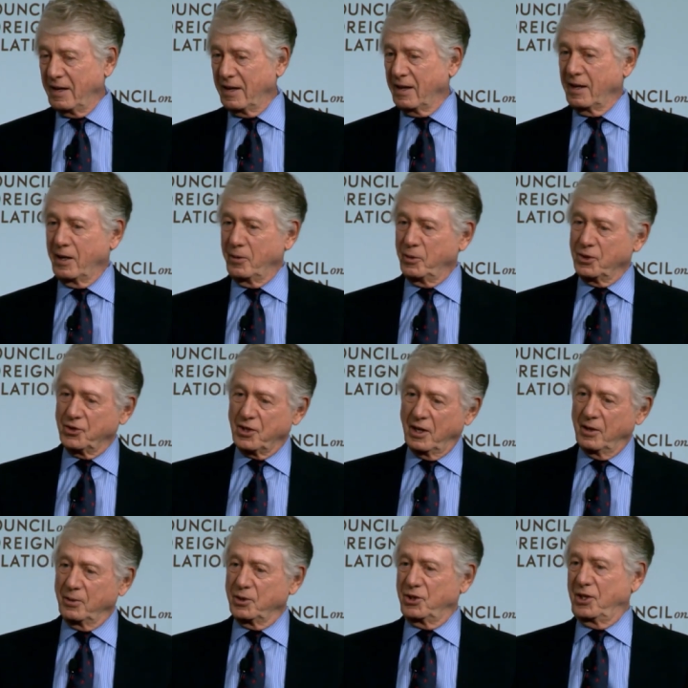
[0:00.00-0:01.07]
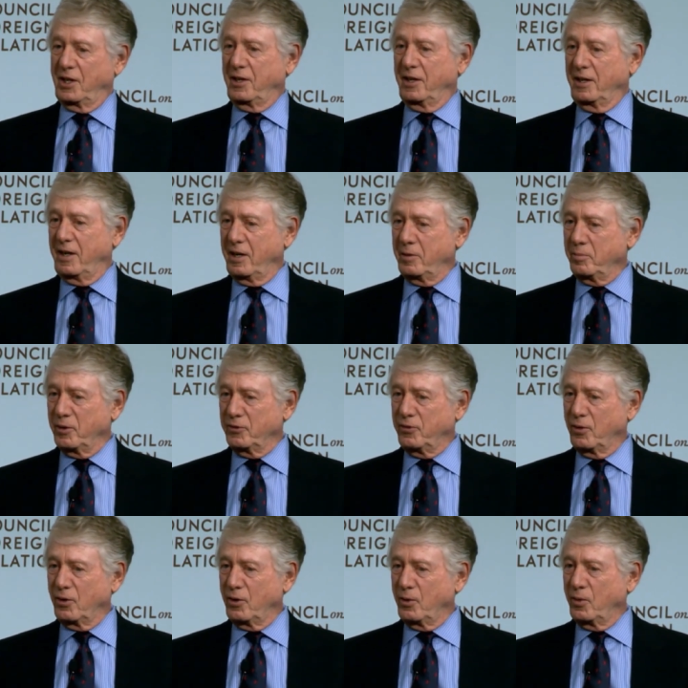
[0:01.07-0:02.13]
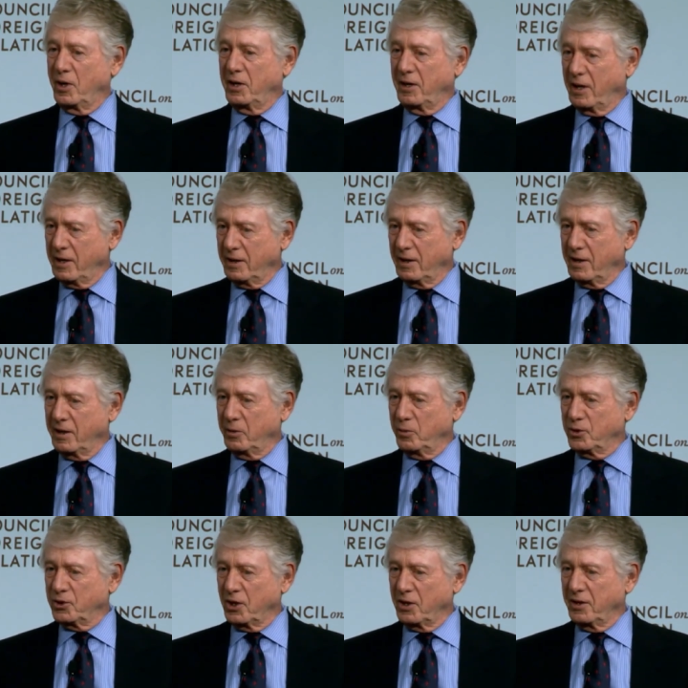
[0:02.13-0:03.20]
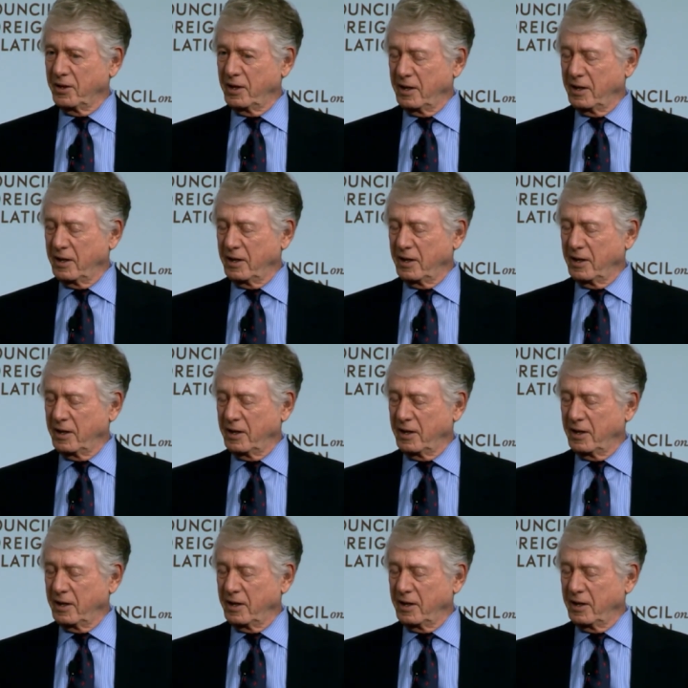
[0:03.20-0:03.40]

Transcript: And I was, I was telling Ken before, when Nightline was on the